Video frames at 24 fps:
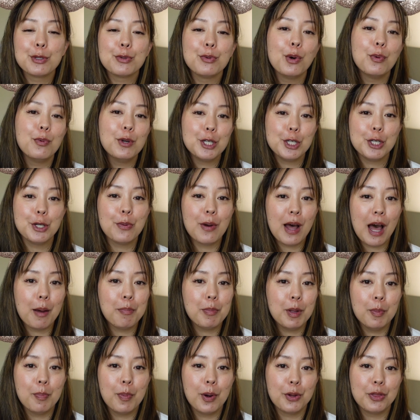will wish you a
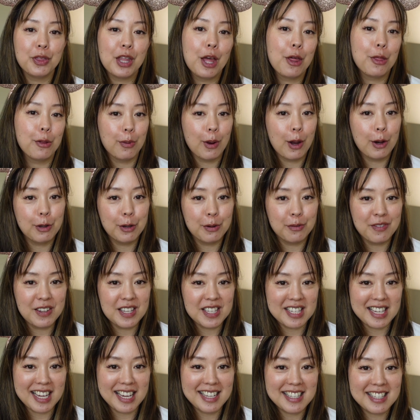happy birthday throughout your
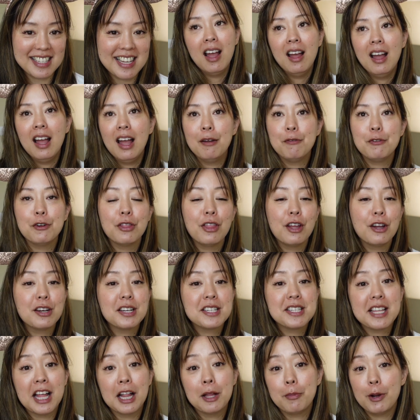visit. If you're there to
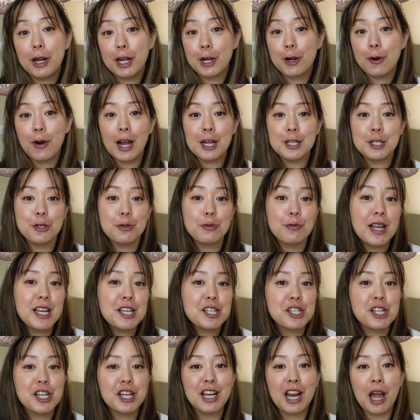celebrate a
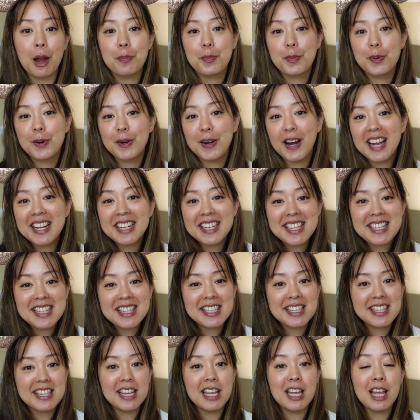graduation, a
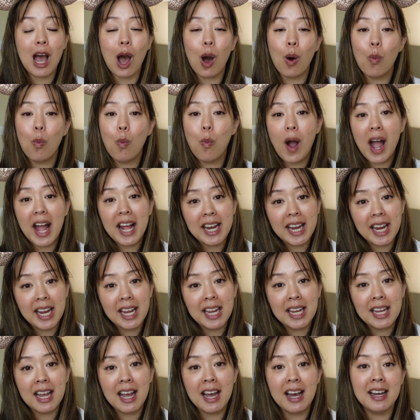pregnancy, a
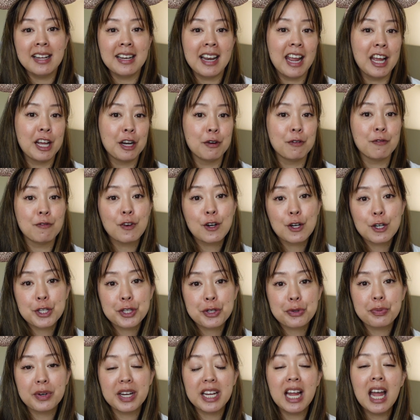wedding, an
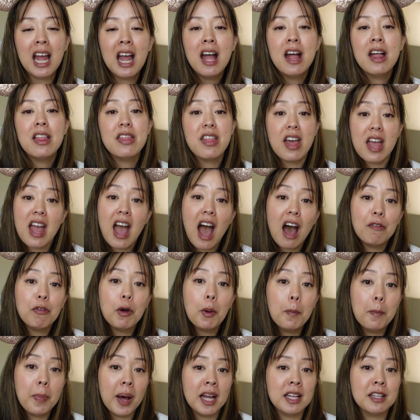anniversary, they have a
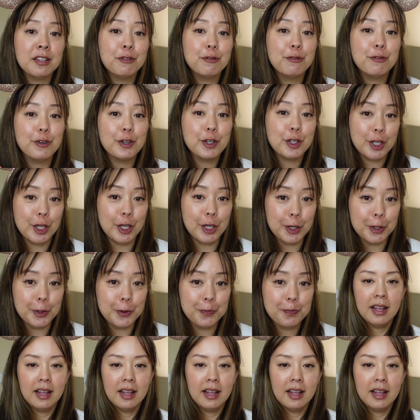button for you.